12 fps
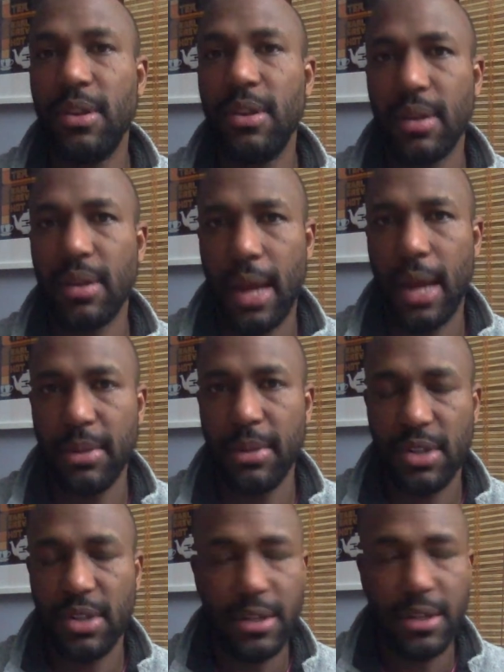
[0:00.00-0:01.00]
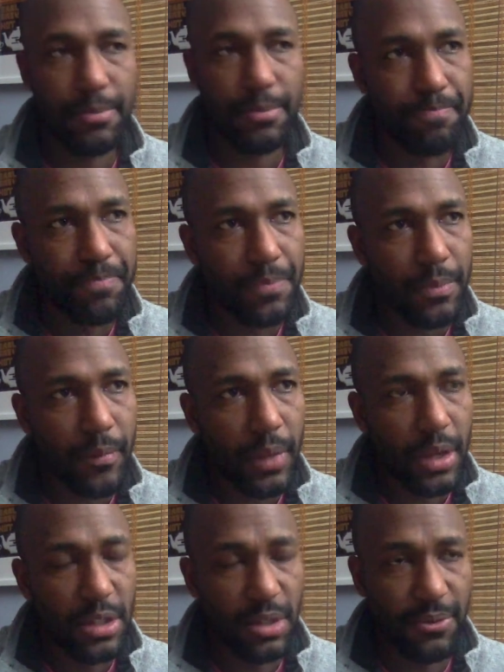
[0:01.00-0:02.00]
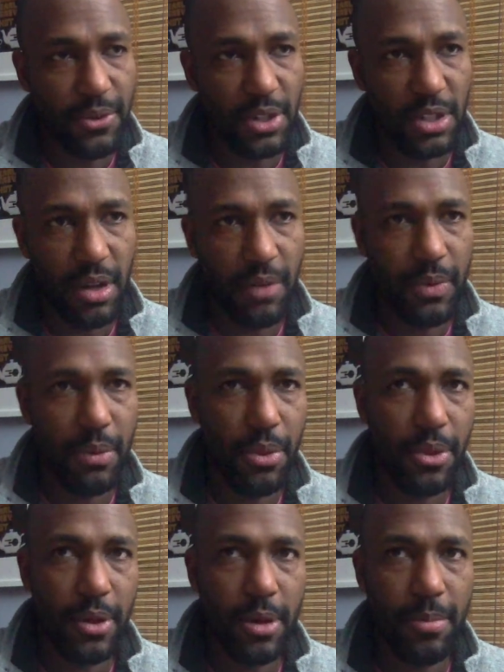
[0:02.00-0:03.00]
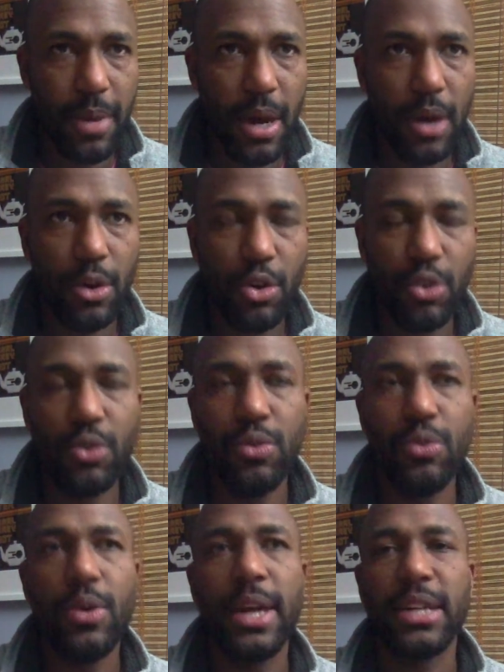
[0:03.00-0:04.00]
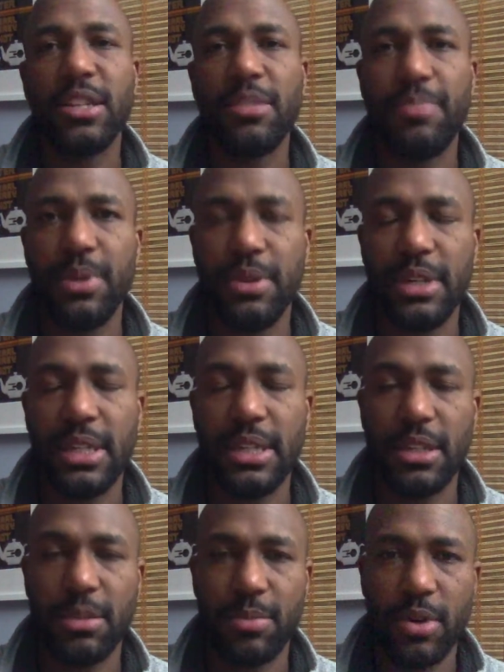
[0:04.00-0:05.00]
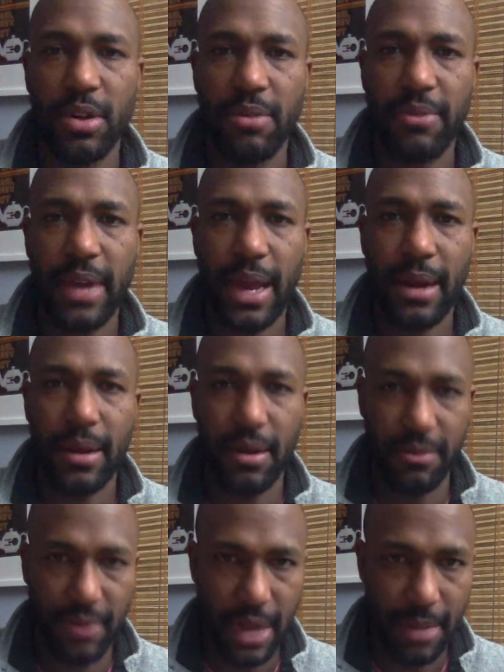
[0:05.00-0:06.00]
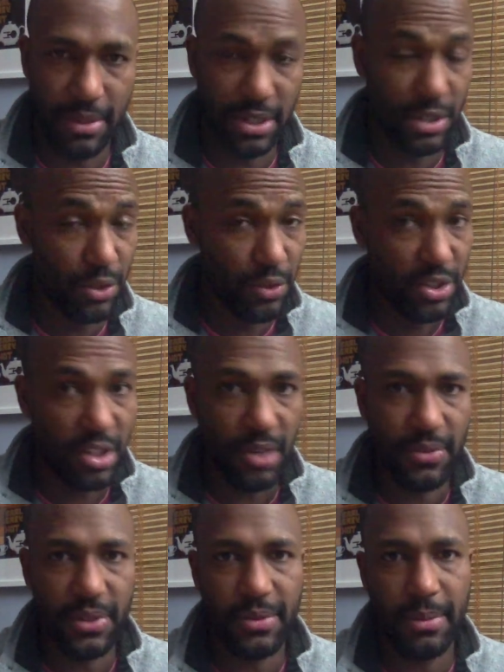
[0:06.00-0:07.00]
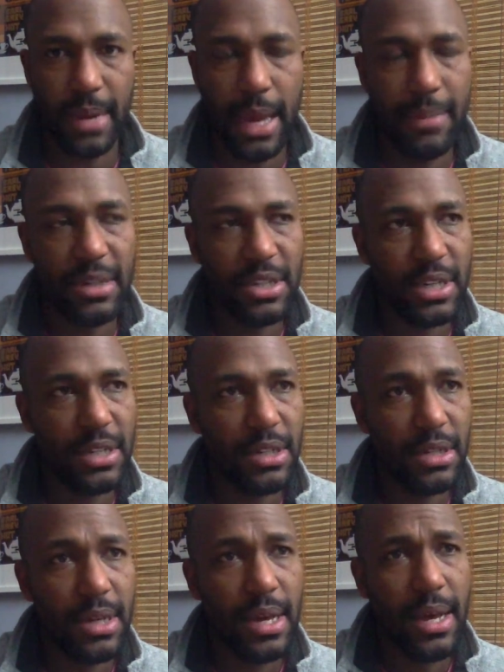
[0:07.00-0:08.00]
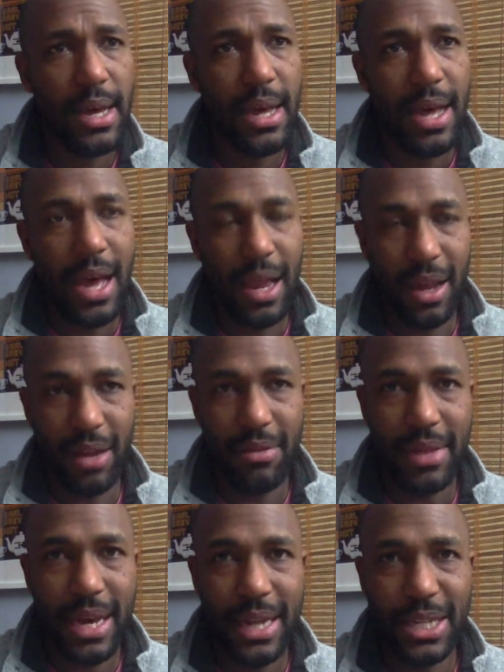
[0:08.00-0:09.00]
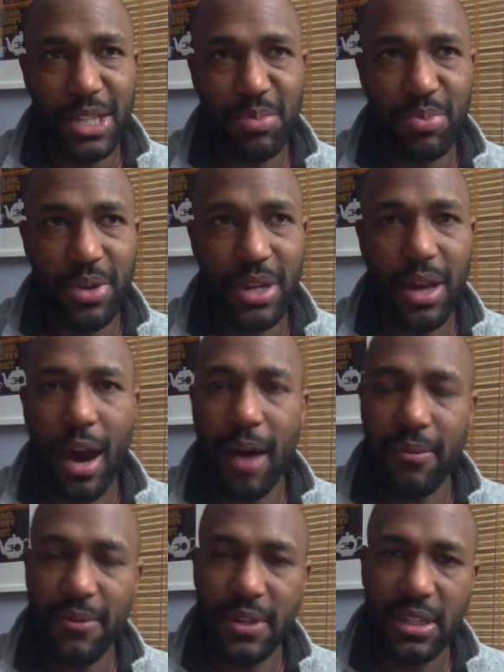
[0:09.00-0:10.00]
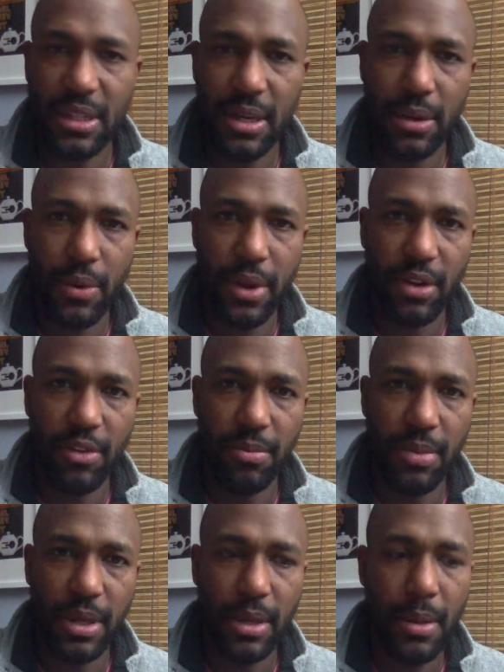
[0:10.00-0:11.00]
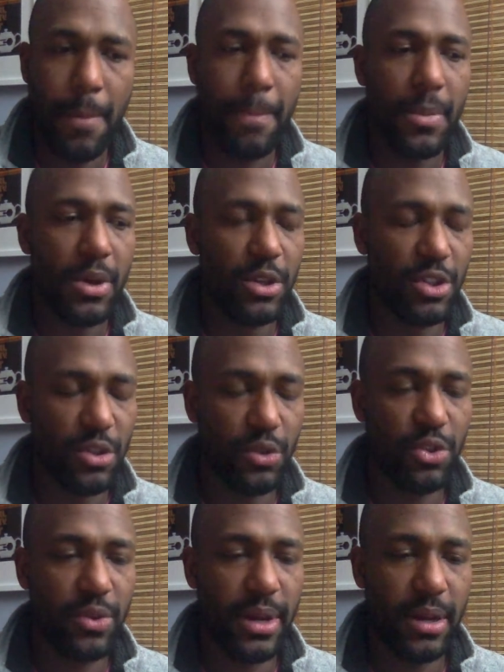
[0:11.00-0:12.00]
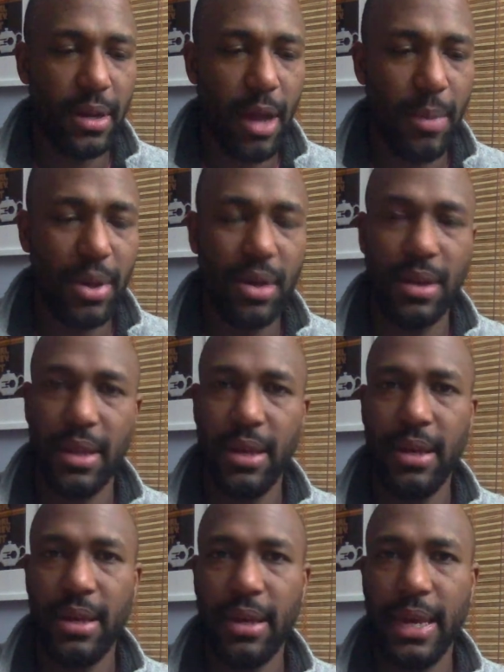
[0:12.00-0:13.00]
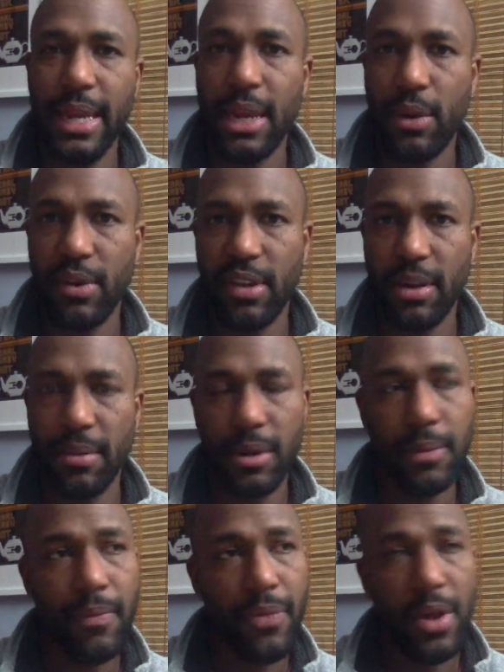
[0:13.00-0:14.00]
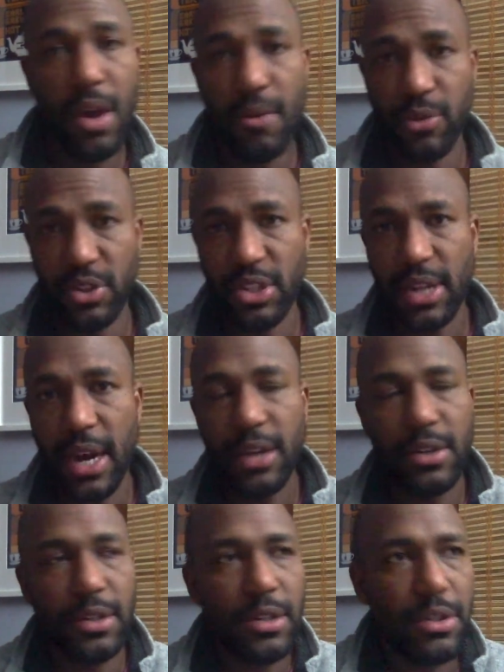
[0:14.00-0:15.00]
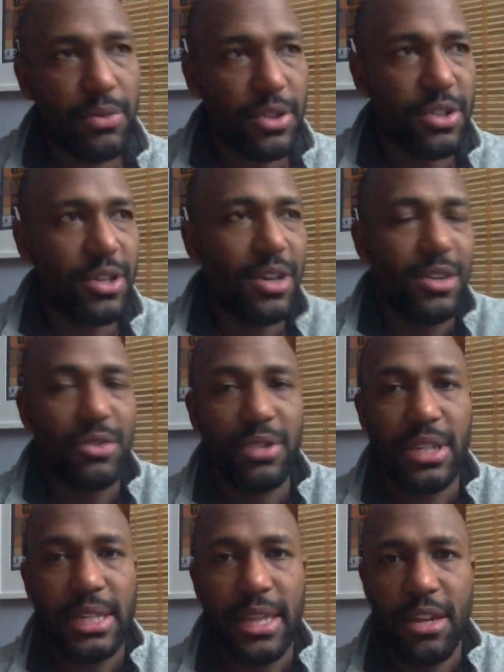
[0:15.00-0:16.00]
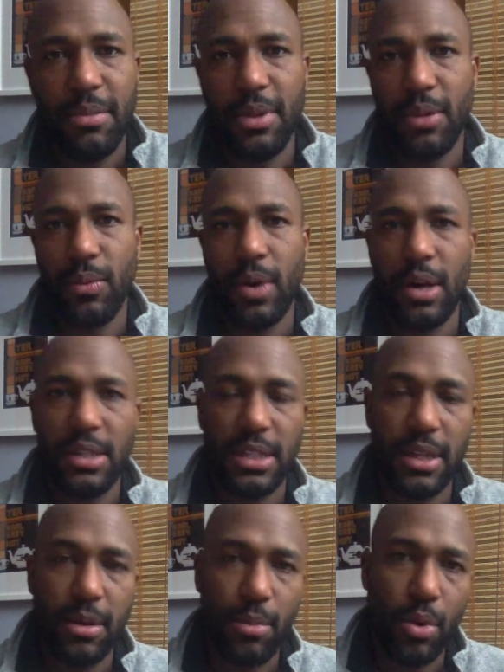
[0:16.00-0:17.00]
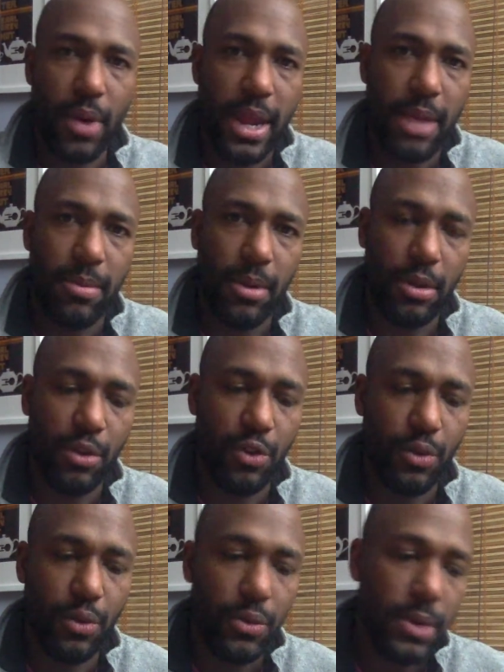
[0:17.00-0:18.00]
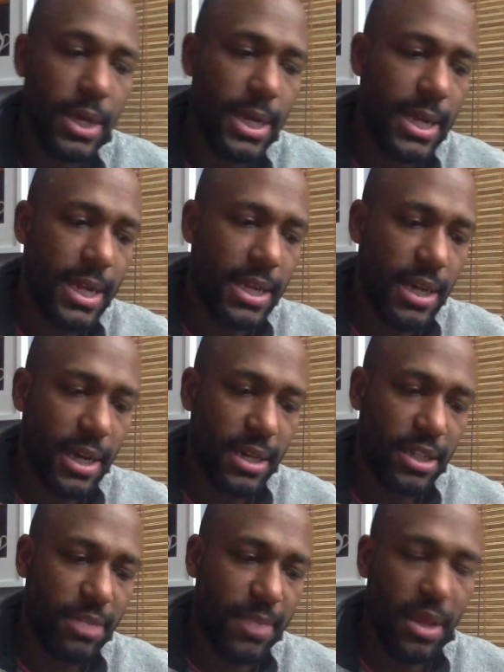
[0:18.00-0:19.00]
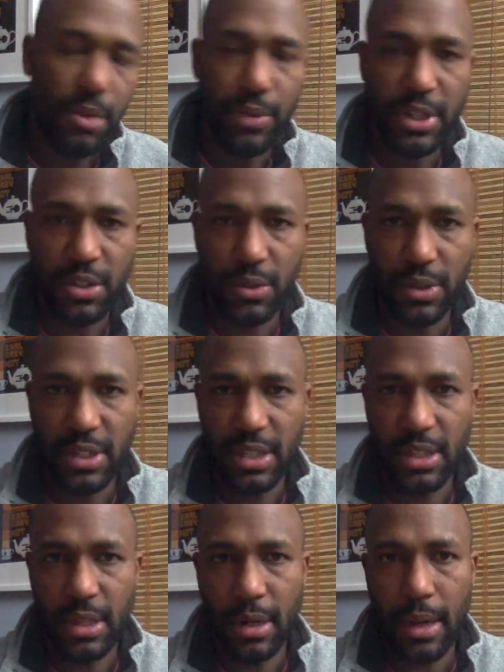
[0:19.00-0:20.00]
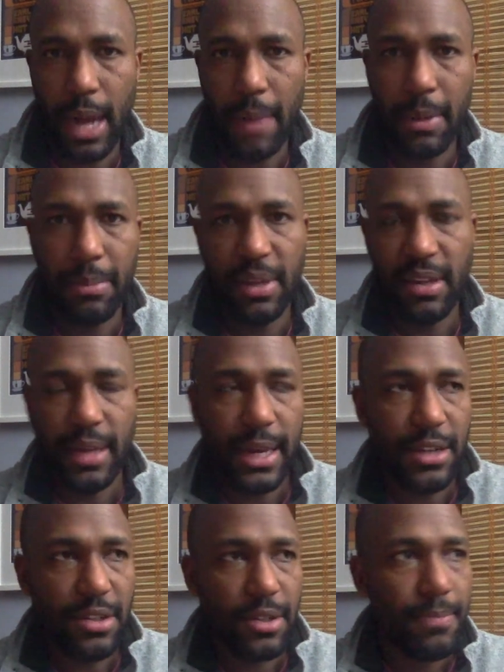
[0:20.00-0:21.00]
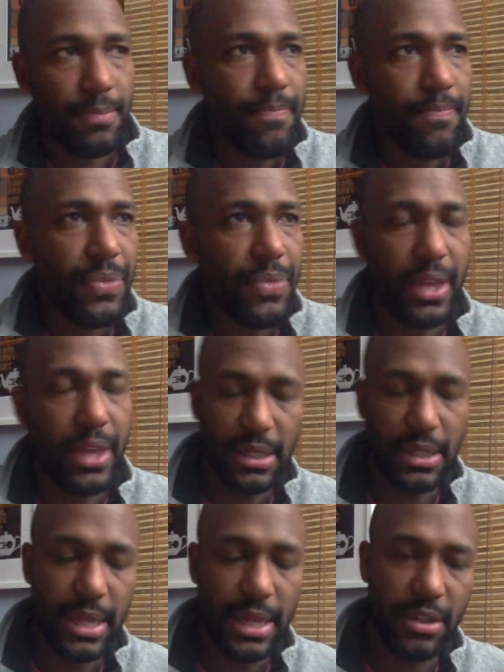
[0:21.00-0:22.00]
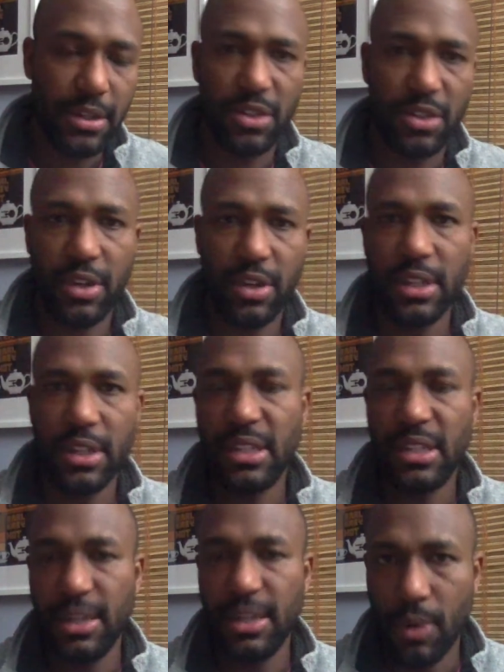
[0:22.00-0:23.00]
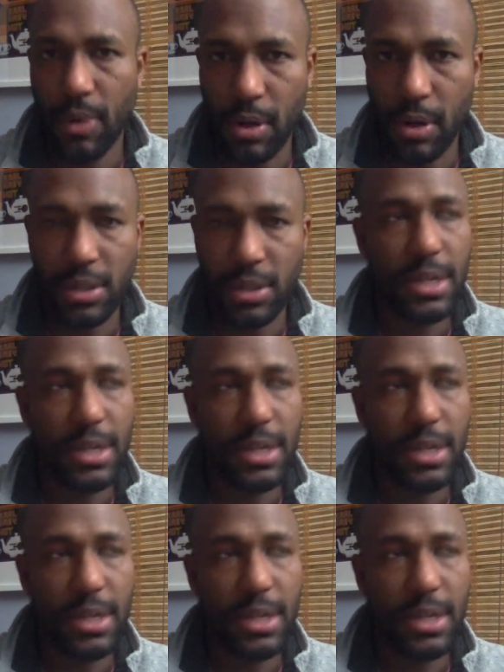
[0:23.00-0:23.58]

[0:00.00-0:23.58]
to climate change. So first off, when we think about who experiences the burden of climate change, who suffers from climate change, a lot of that is pretty obviously going to be socioeconomically inequitable. For starters, richer countries tend to be the ones that are more able to spend the resources on climate mitigation, things like constructing seawalls,